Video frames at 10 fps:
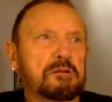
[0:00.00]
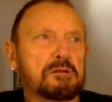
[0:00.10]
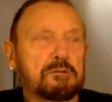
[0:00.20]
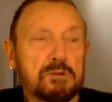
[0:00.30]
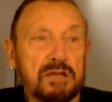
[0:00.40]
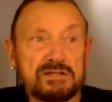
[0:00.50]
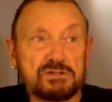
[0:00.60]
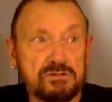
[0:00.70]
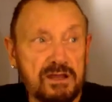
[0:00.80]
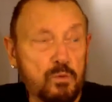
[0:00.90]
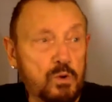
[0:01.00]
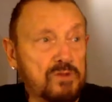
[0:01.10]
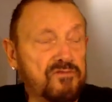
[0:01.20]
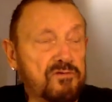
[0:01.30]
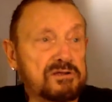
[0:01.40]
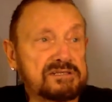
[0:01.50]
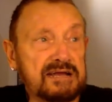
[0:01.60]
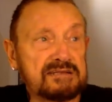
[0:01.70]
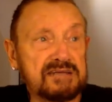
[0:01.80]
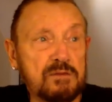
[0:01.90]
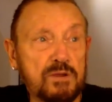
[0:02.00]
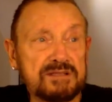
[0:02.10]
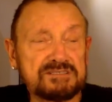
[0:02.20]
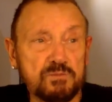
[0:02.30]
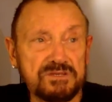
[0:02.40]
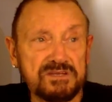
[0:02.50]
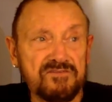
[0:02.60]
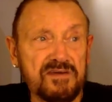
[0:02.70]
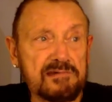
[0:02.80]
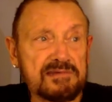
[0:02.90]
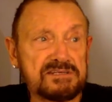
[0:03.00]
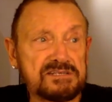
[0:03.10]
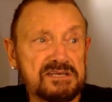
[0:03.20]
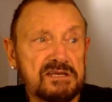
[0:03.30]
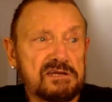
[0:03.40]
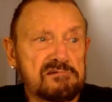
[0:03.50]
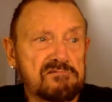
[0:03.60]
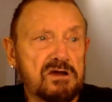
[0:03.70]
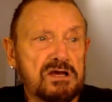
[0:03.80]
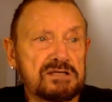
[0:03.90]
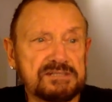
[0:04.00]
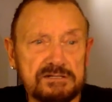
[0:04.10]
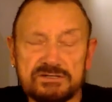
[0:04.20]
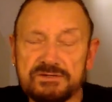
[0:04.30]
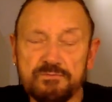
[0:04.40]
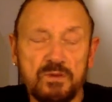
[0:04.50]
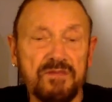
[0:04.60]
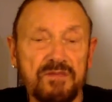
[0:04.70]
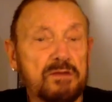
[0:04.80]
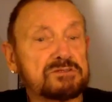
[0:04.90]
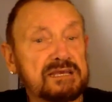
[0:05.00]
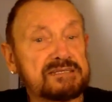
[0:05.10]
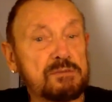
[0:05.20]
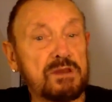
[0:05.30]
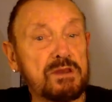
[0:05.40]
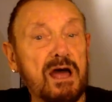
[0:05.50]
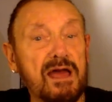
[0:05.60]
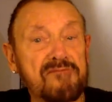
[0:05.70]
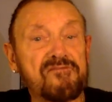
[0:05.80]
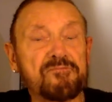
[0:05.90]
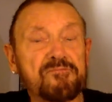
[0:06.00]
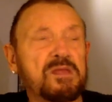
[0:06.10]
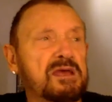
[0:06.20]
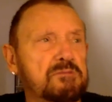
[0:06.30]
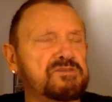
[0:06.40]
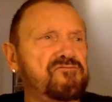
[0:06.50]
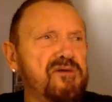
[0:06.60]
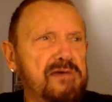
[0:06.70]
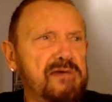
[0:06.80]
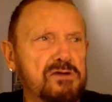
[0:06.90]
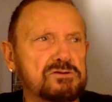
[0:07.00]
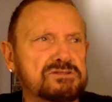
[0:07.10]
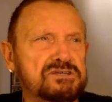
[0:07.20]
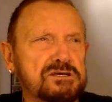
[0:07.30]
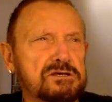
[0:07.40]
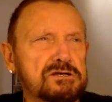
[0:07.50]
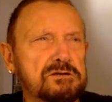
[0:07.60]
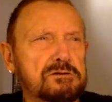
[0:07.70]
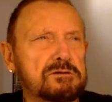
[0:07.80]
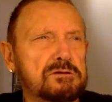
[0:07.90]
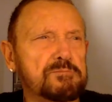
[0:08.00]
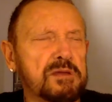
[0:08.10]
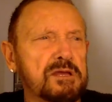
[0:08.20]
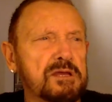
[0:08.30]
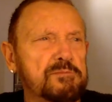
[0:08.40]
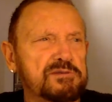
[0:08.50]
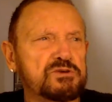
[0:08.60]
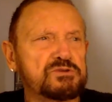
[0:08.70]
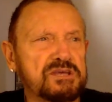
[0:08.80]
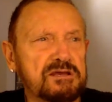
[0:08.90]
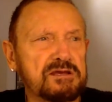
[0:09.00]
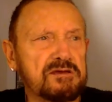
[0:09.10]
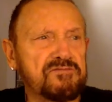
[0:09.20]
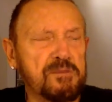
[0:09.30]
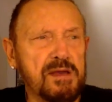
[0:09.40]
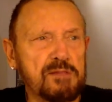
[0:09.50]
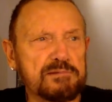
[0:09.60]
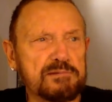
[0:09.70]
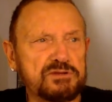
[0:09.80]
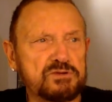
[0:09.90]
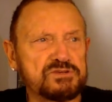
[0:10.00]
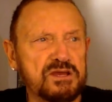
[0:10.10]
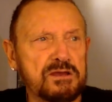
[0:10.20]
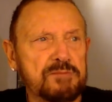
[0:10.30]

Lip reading: Well, I took their word for it. And out I went, and we did various rehearsals. Well, in those days, they were live. It was a very good producer, a female producer,